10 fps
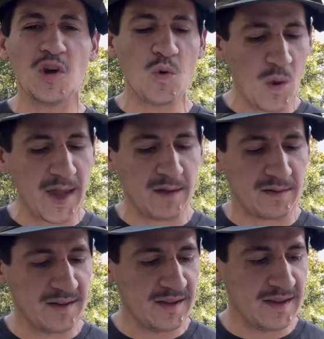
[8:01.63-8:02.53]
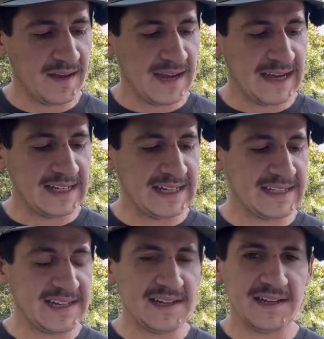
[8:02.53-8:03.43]
well, and it
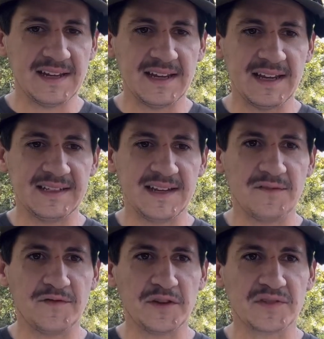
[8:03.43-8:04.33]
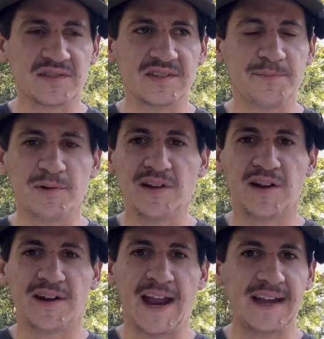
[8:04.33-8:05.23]
didn't feel slippery
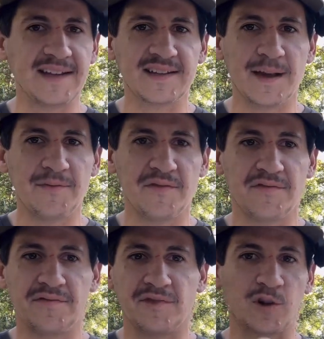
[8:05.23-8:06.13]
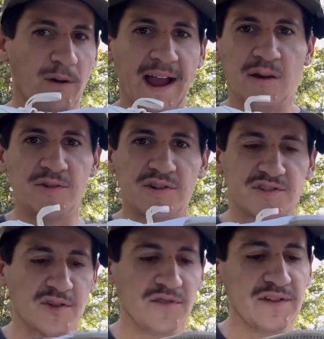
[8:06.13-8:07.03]
on any type of ground or
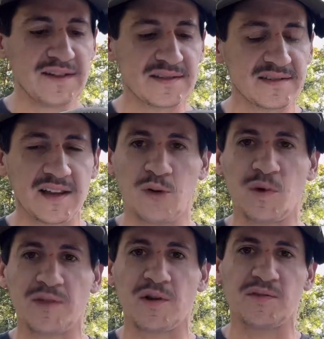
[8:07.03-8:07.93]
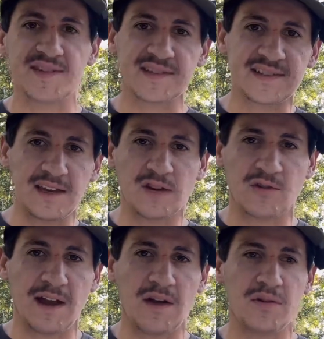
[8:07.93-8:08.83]
surface, like whether it was slick
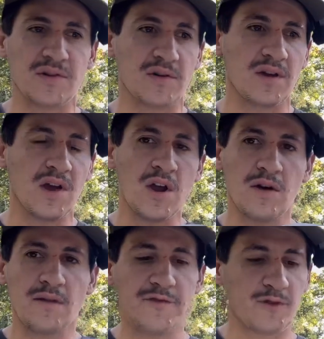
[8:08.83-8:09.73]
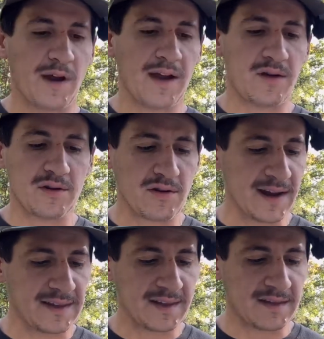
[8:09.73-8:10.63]
ground or rough ground or
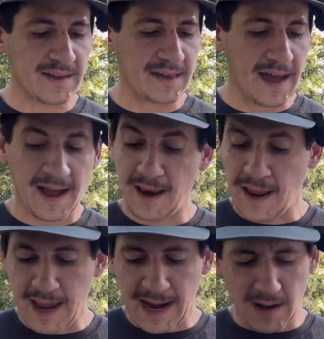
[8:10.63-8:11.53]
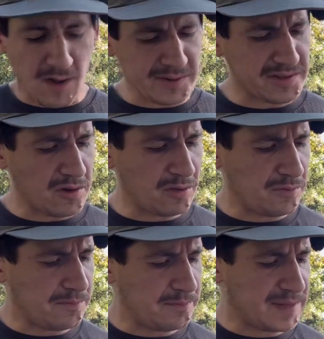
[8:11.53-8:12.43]
anything like that. And
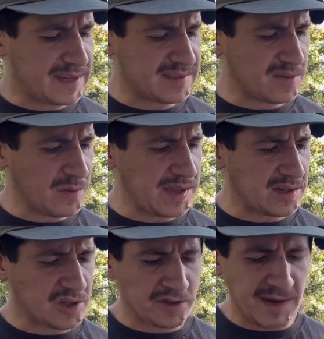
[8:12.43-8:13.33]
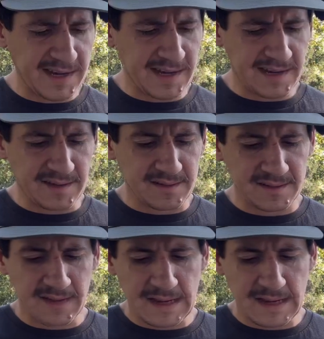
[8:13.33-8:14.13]
also, because of the way the tread is,